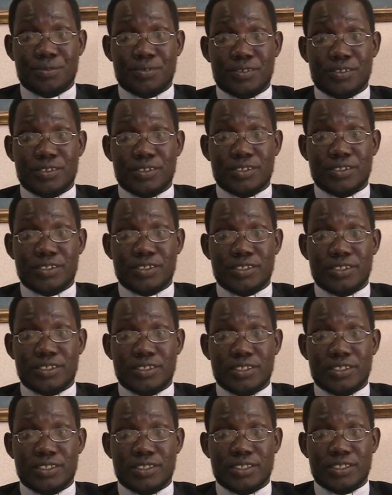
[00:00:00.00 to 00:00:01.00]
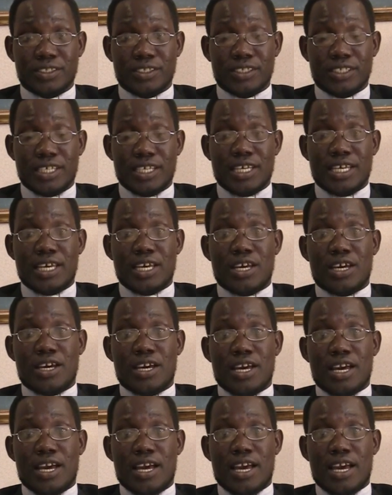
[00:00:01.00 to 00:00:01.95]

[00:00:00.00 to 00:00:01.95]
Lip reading: No one is speaking in this clip.